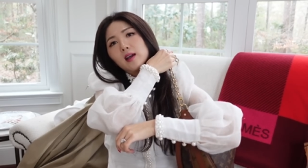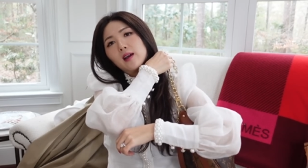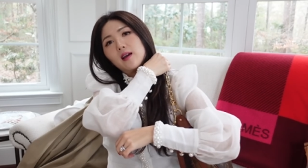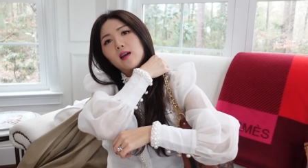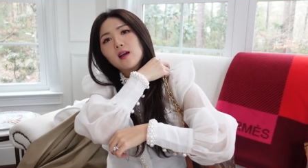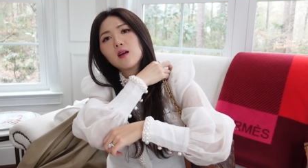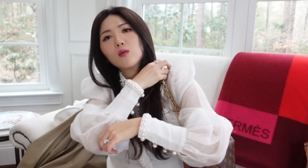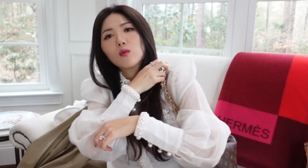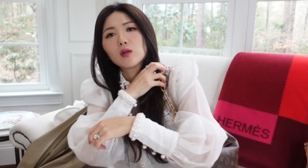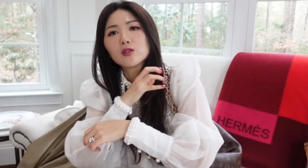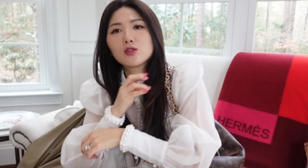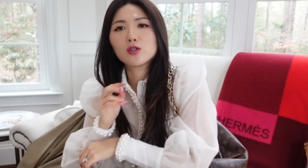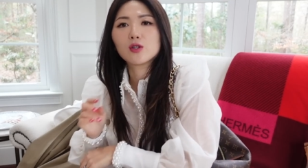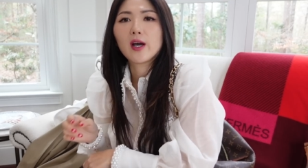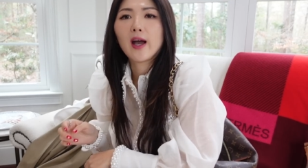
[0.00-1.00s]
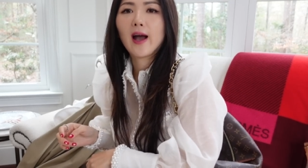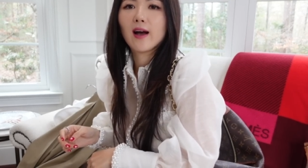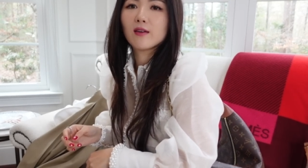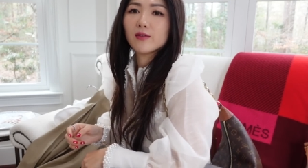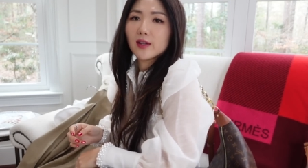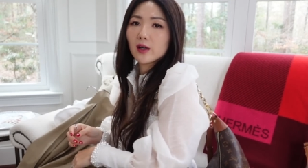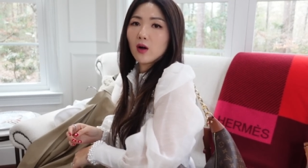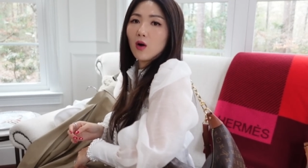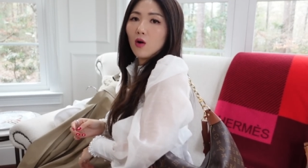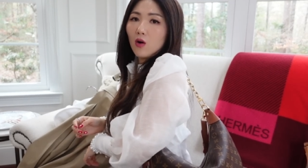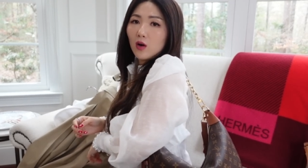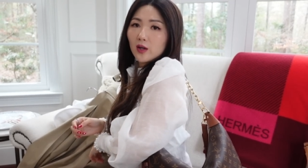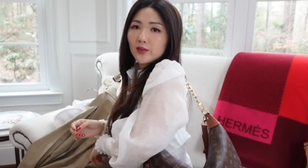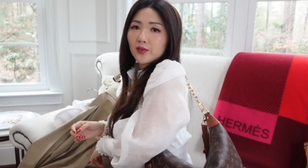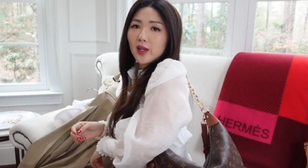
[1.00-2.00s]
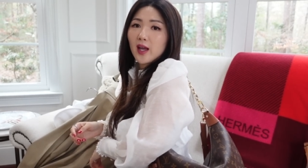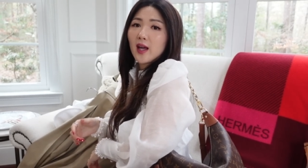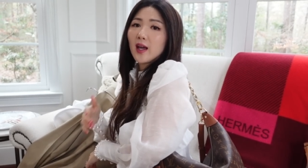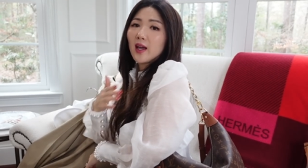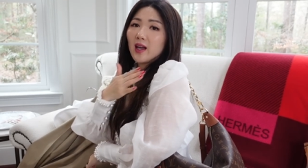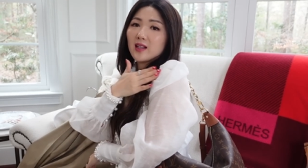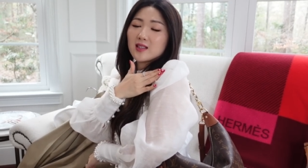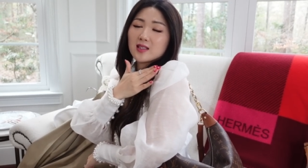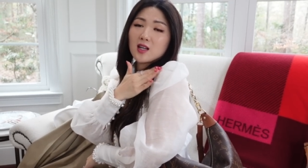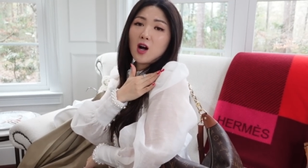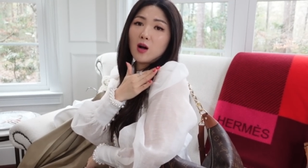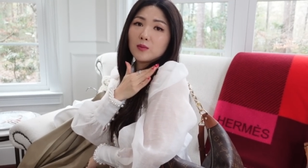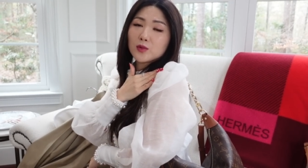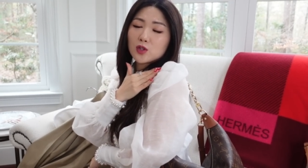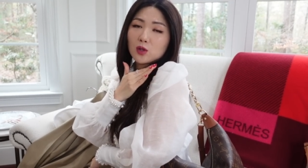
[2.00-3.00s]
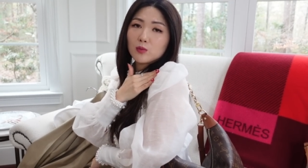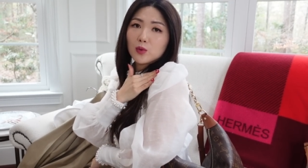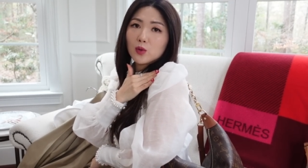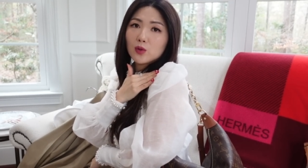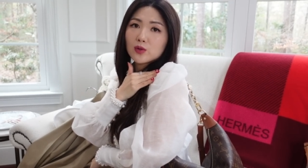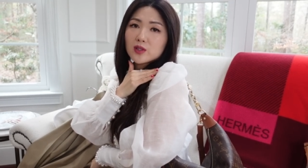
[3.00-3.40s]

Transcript: And once you have it on, it's comfortable